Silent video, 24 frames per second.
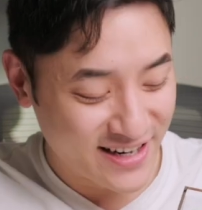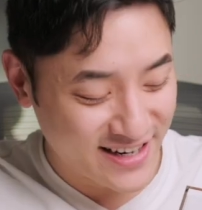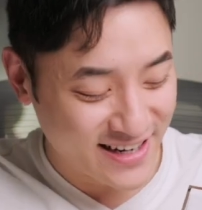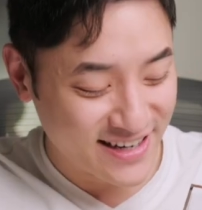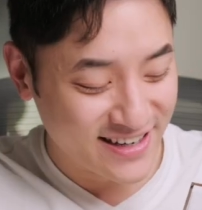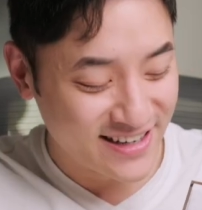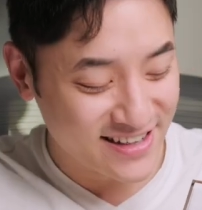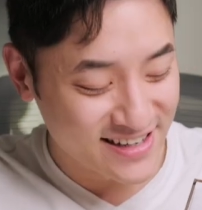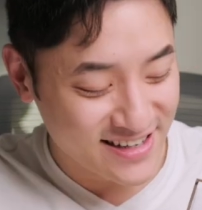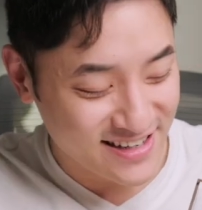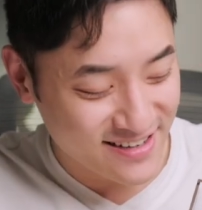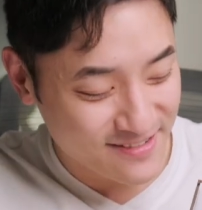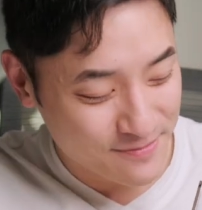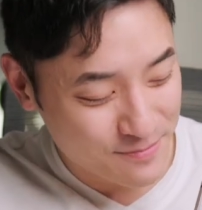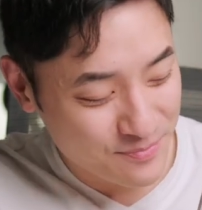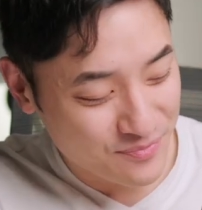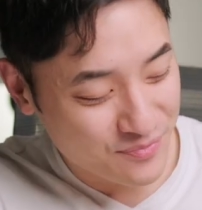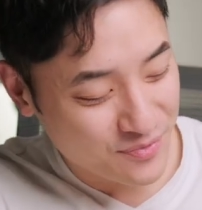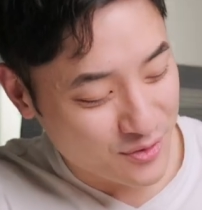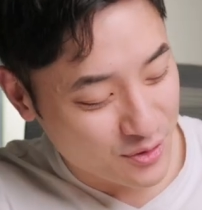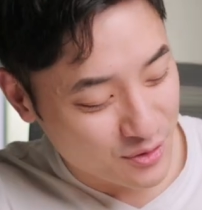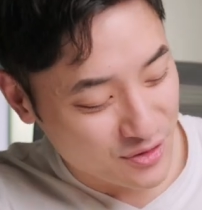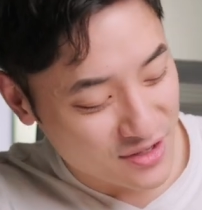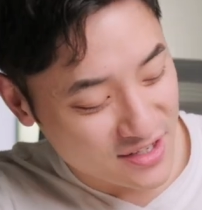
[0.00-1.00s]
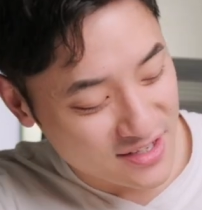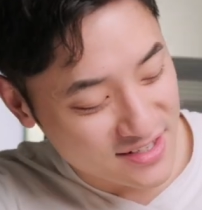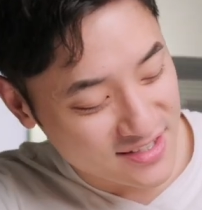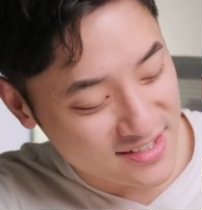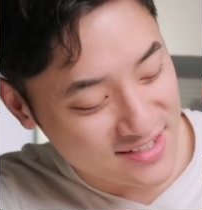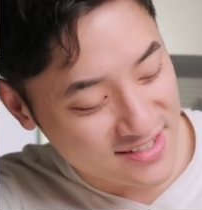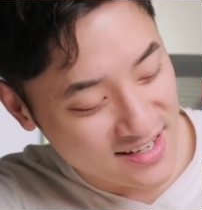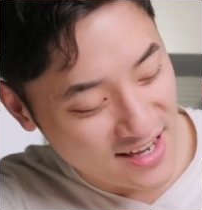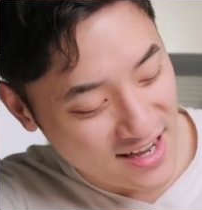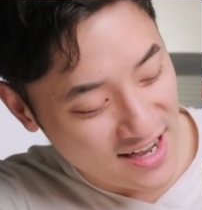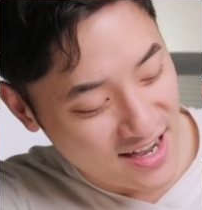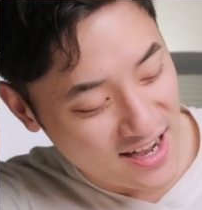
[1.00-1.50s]
kind of thing with
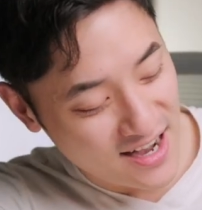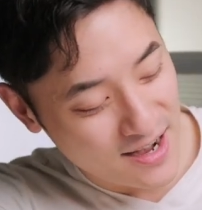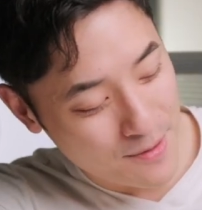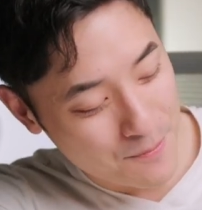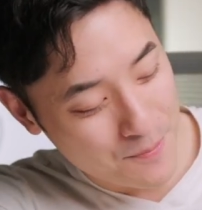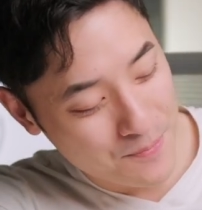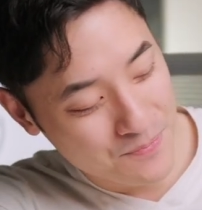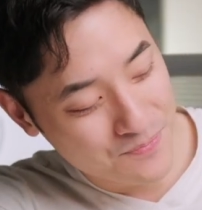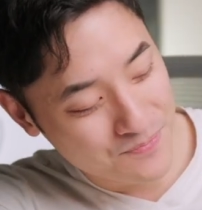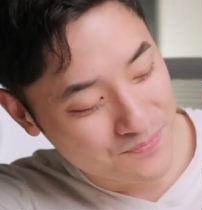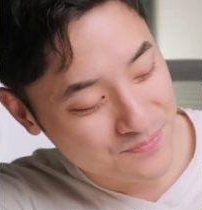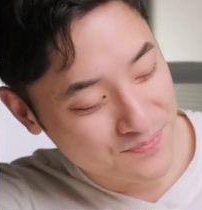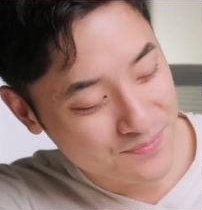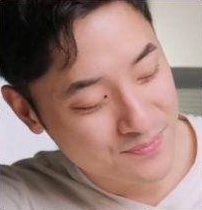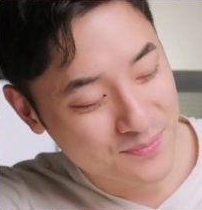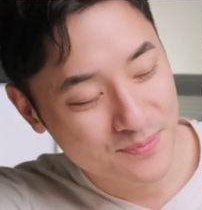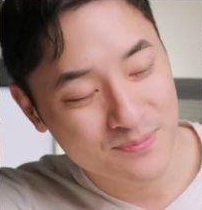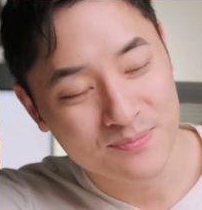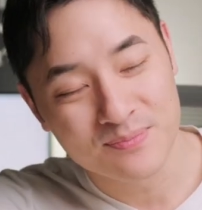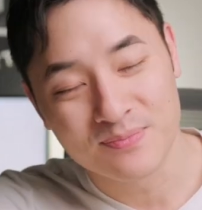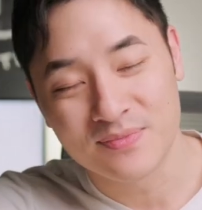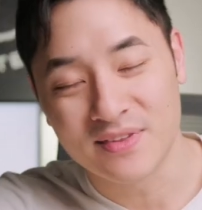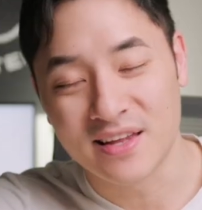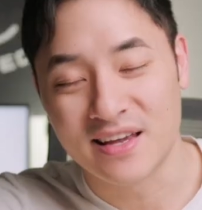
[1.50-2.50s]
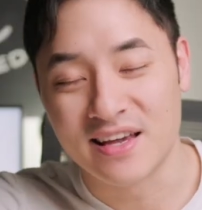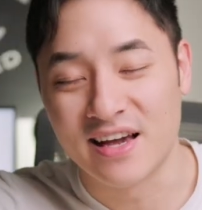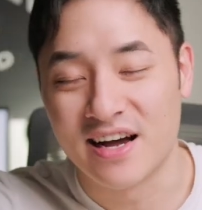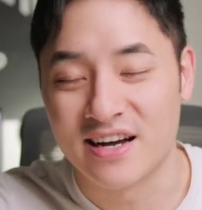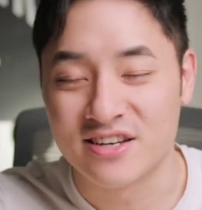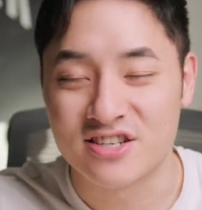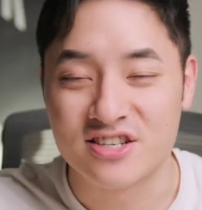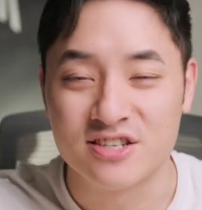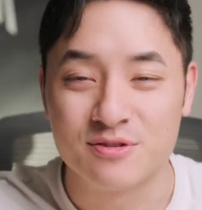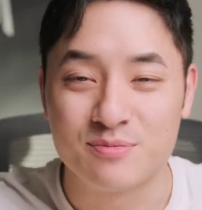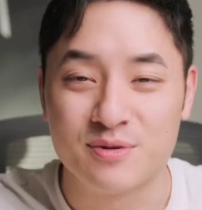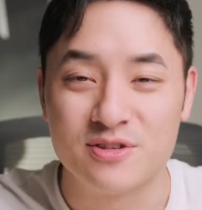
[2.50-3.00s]
this.
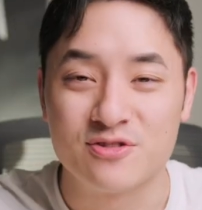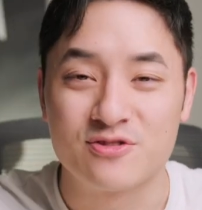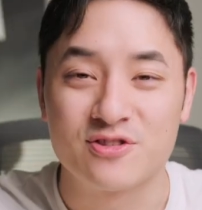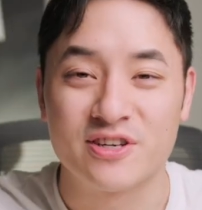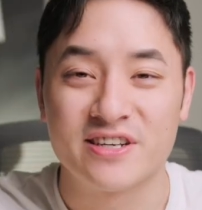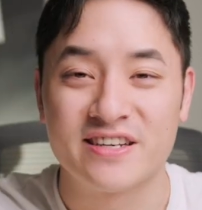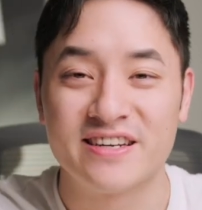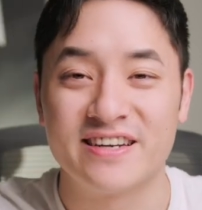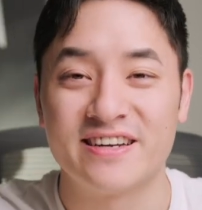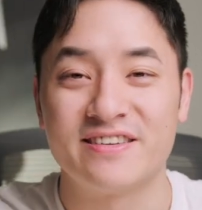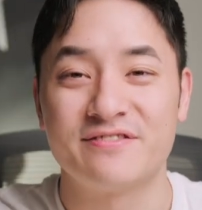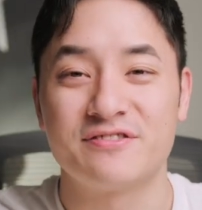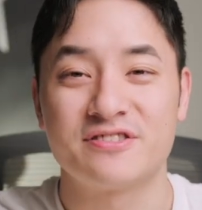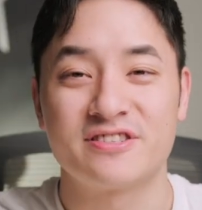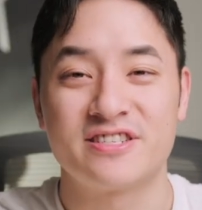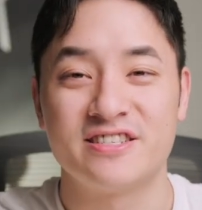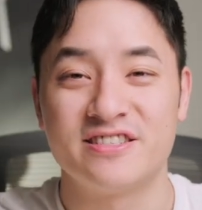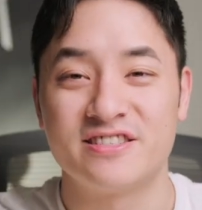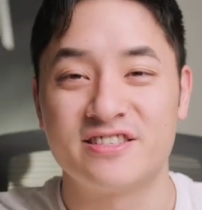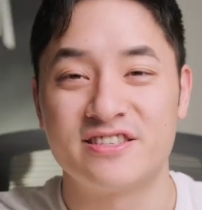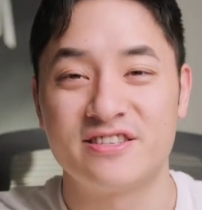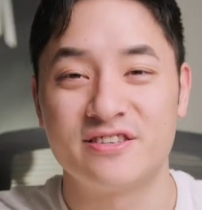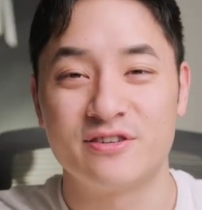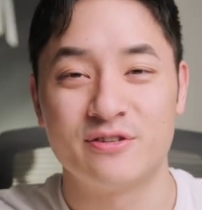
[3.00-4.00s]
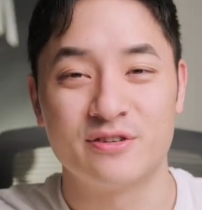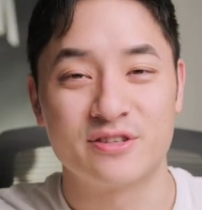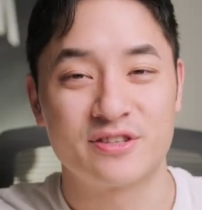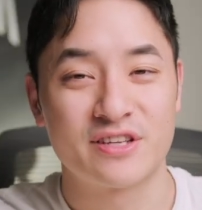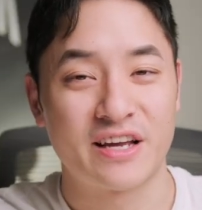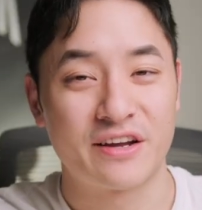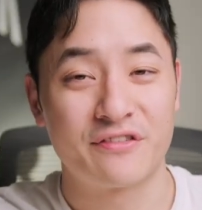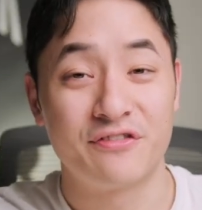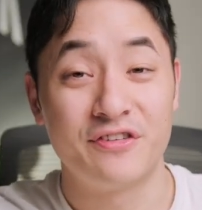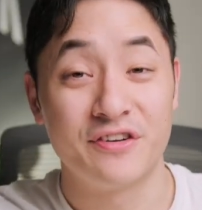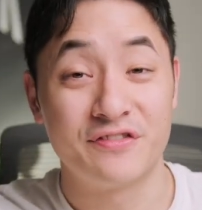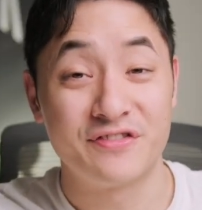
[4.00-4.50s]
Yeah, she's been drinking ever since she was
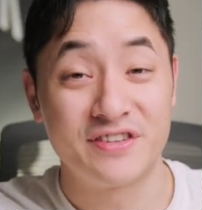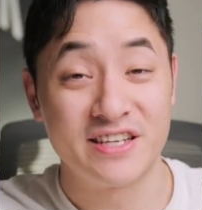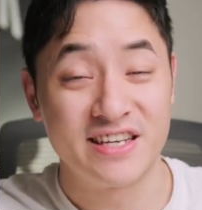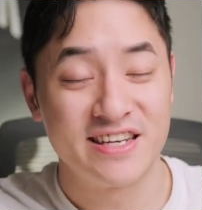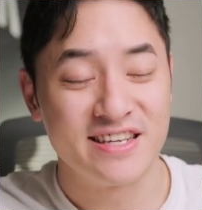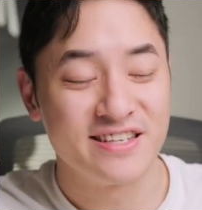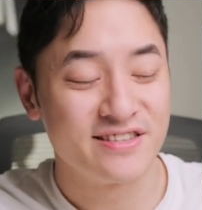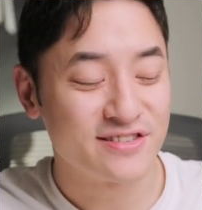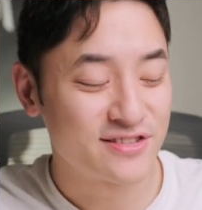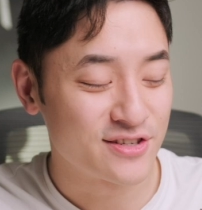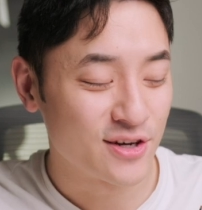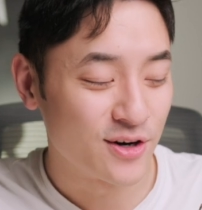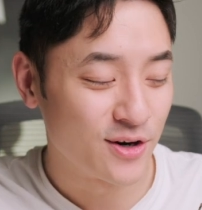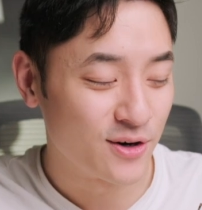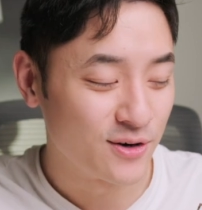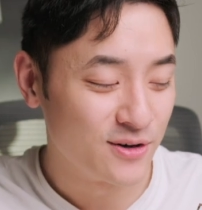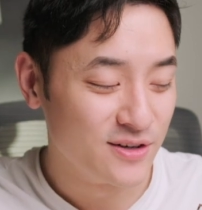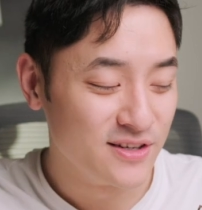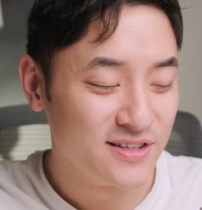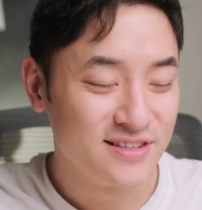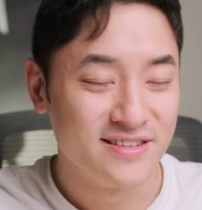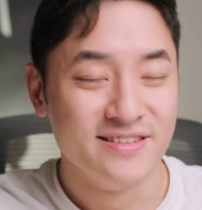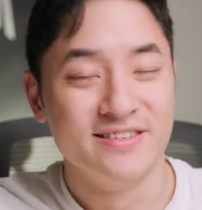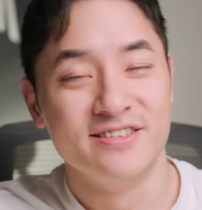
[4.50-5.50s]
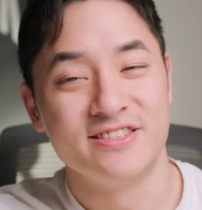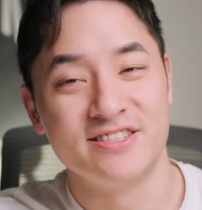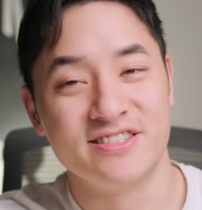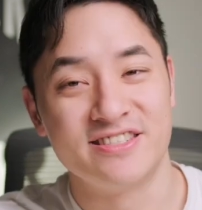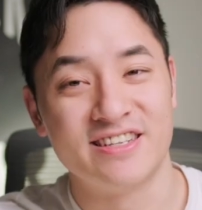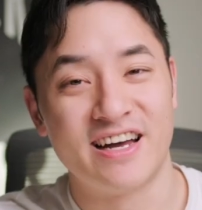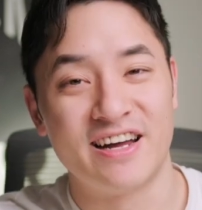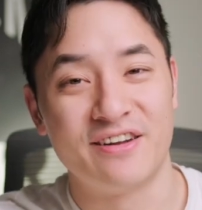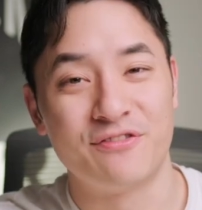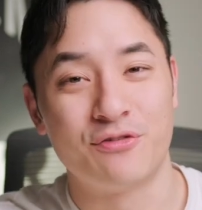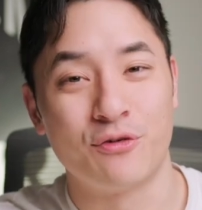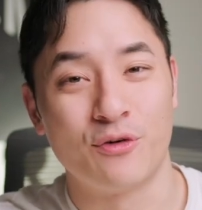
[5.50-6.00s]
like 15, so she's
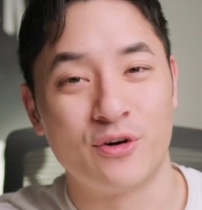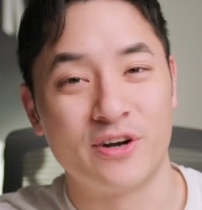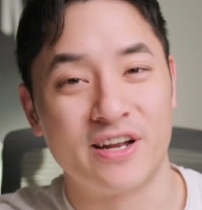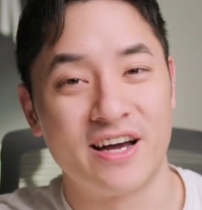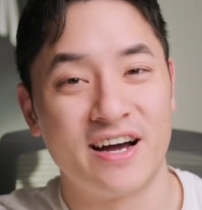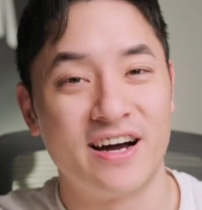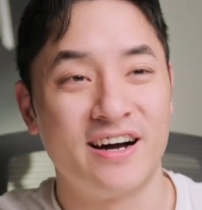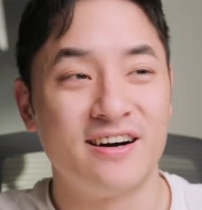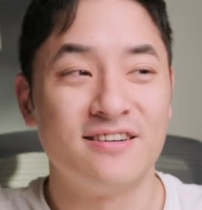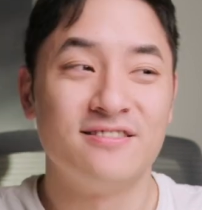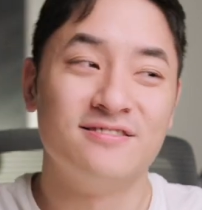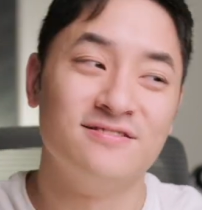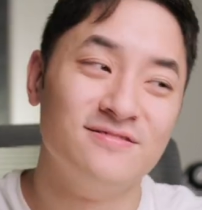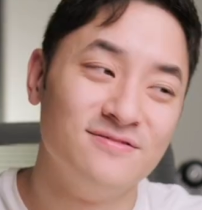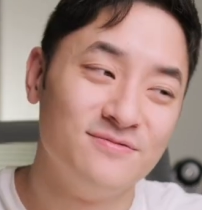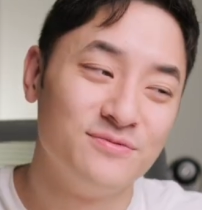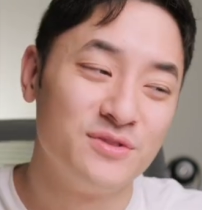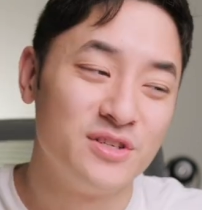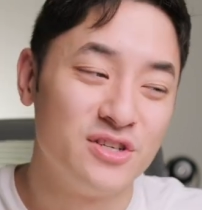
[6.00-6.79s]
94 now.